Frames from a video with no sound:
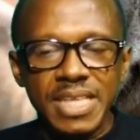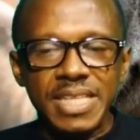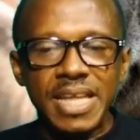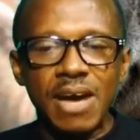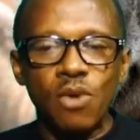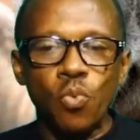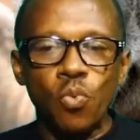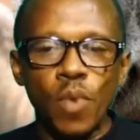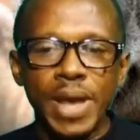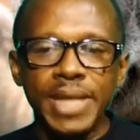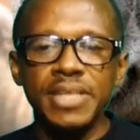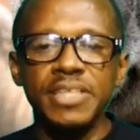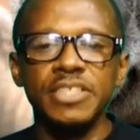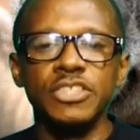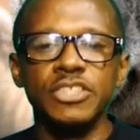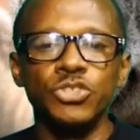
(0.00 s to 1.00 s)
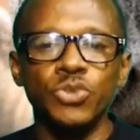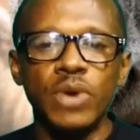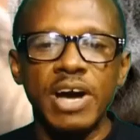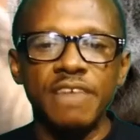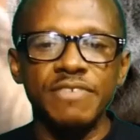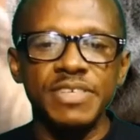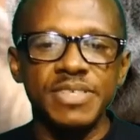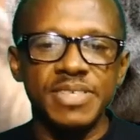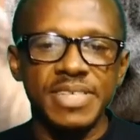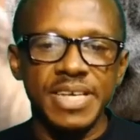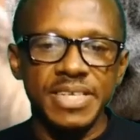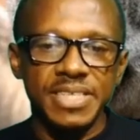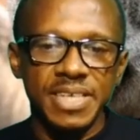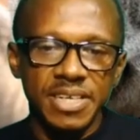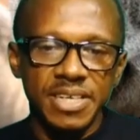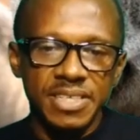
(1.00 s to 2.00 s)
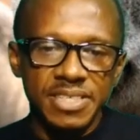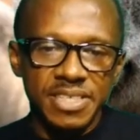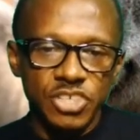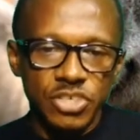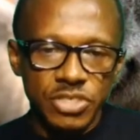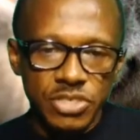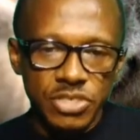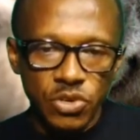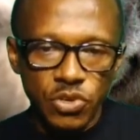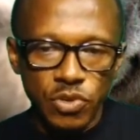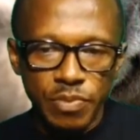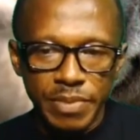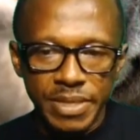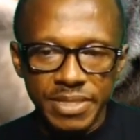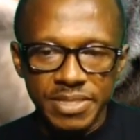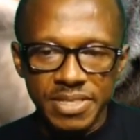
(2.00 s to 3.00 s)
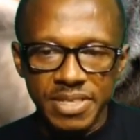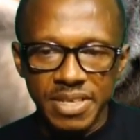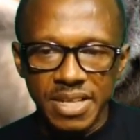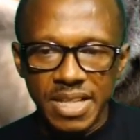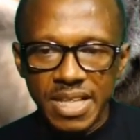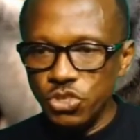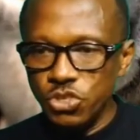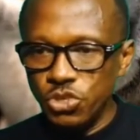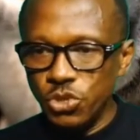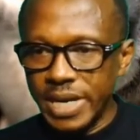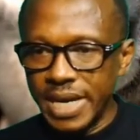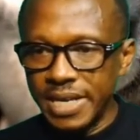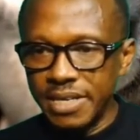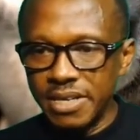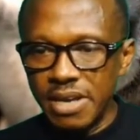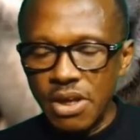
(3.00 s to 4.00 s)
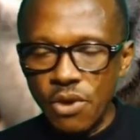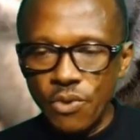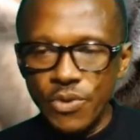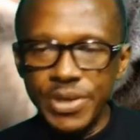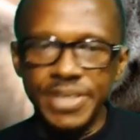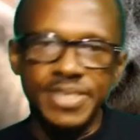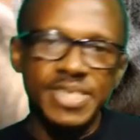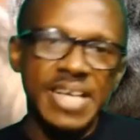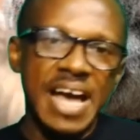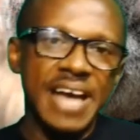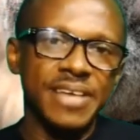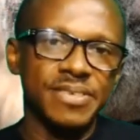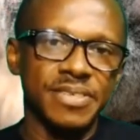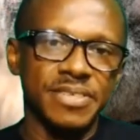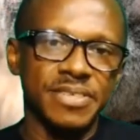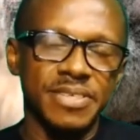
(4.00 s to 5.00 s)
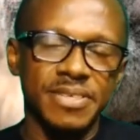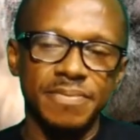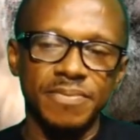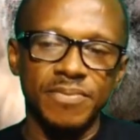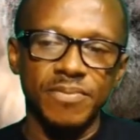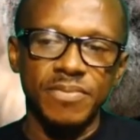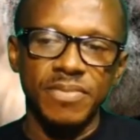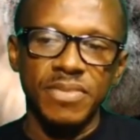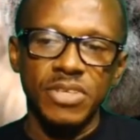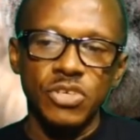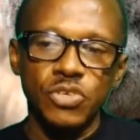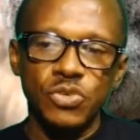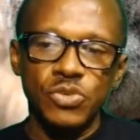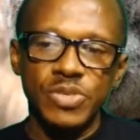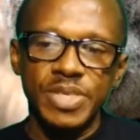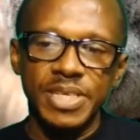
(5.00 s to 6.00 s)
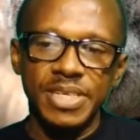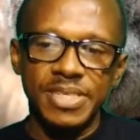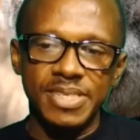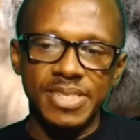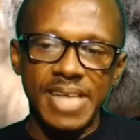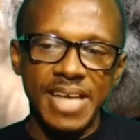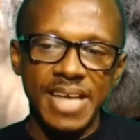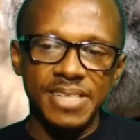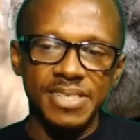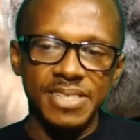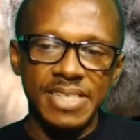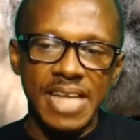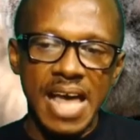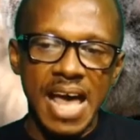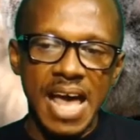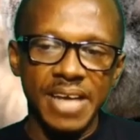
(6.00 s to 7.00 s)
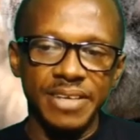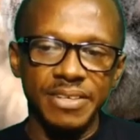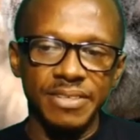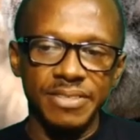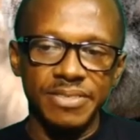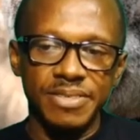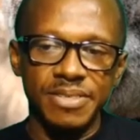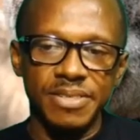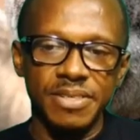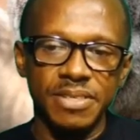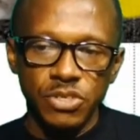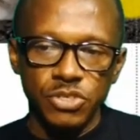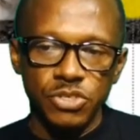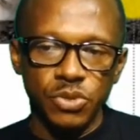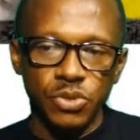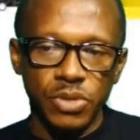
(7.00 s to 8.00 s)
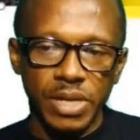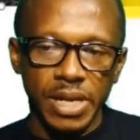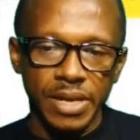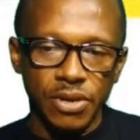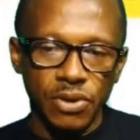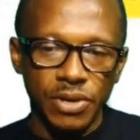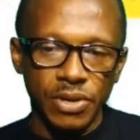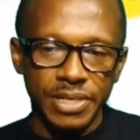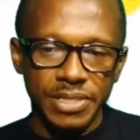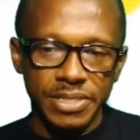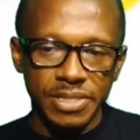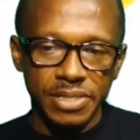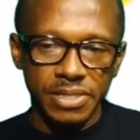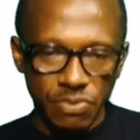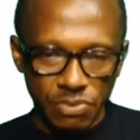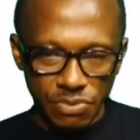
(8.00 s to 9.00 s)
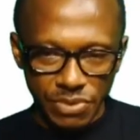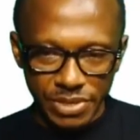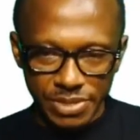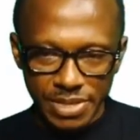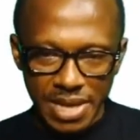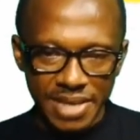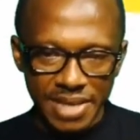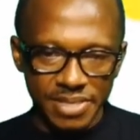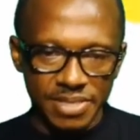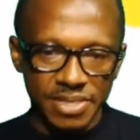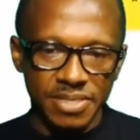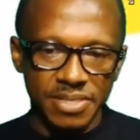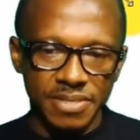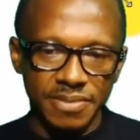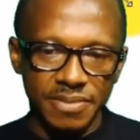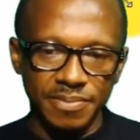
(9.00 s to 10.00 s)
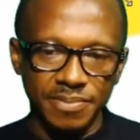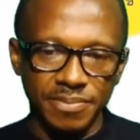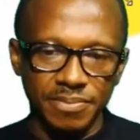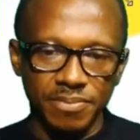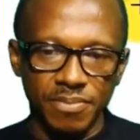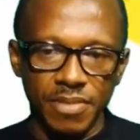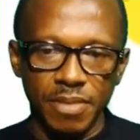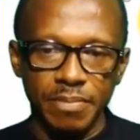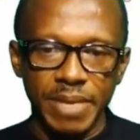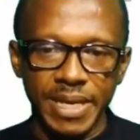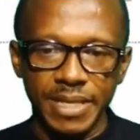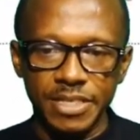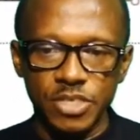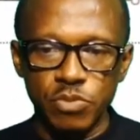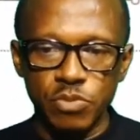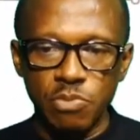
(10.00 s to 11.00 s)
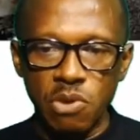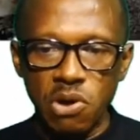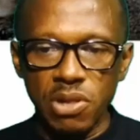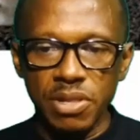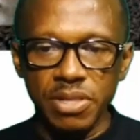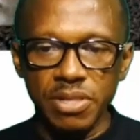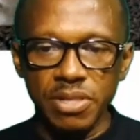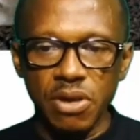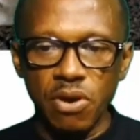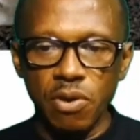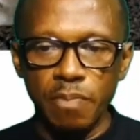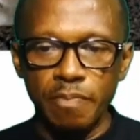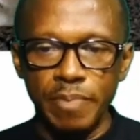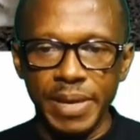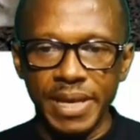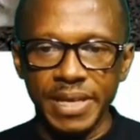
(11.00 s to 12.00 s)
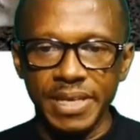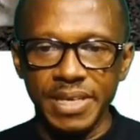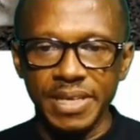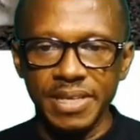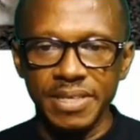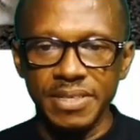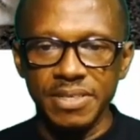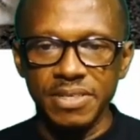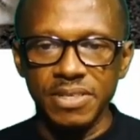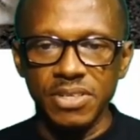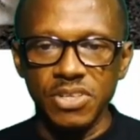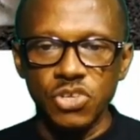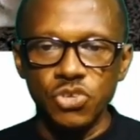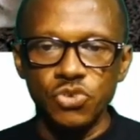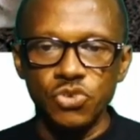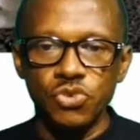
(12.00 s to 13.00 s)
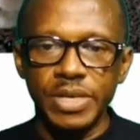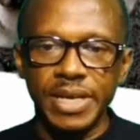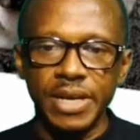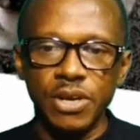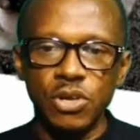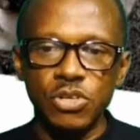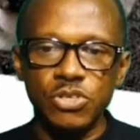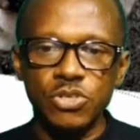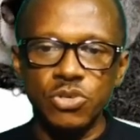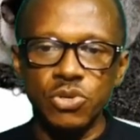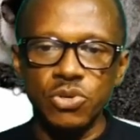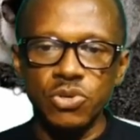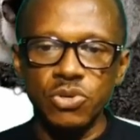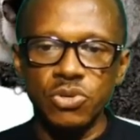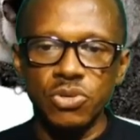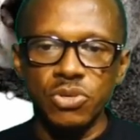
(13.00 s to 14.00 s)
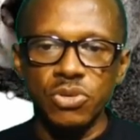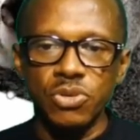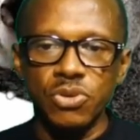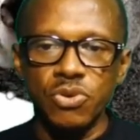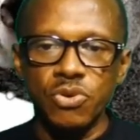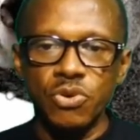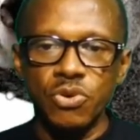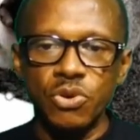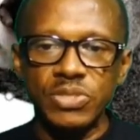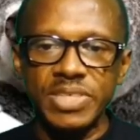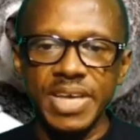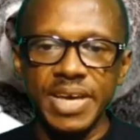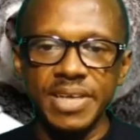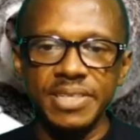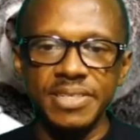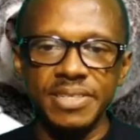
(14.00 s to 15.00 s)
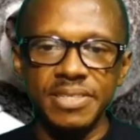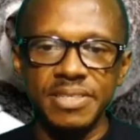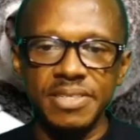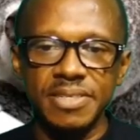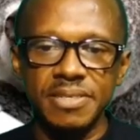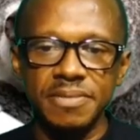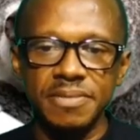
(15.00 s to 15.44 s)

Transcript: Now, when you have inserted it in your documents, you can resize it. You see the sizing handles. You click on it, resize it, make it small or big. You can also rotate it.